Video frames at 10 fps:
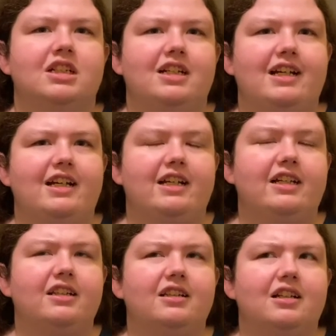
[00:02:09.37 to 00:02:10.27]

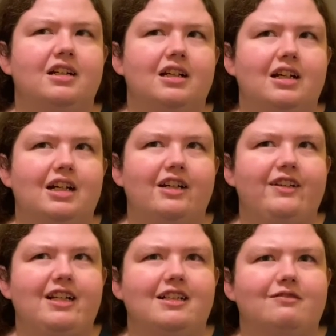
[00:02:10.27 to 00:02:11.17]
And I
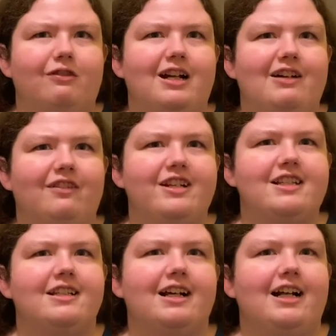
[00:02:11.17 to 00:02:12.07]
think it's for that
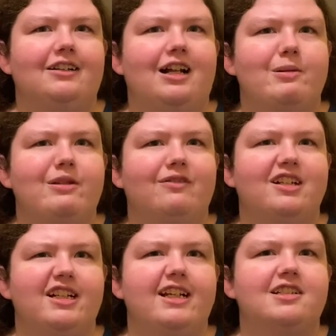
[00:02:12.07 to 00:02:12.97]
reason that a lot of my
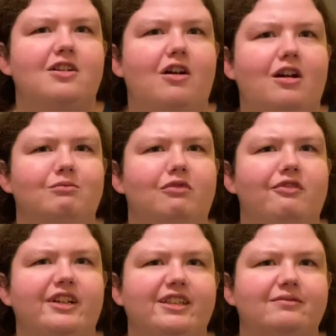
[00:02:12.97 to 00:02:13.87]
readings are on
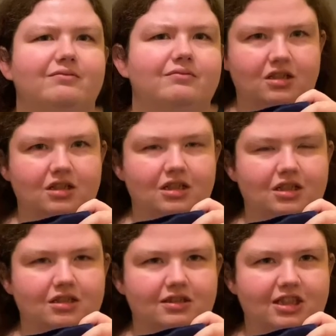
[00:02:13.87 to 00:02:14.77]
point.
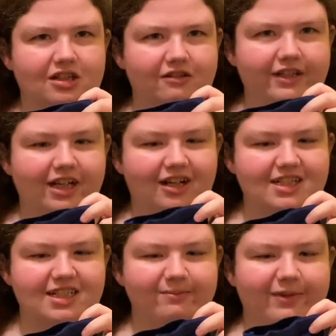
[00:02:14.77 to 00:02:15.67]
So here's
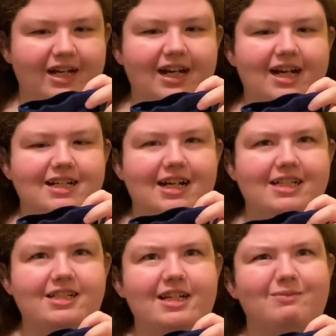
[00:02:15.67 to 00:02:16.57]
the bag I
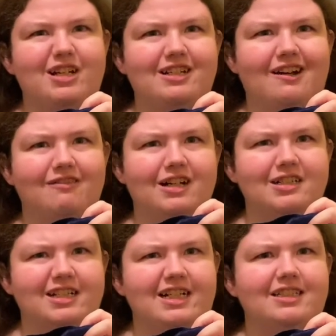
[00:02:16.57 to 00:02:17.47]
keep my tarot deck
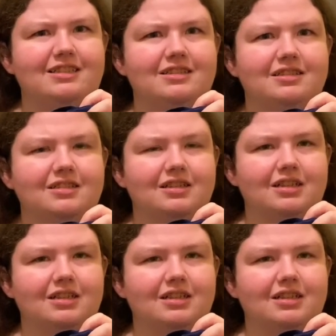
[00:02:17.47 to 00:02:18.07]
in.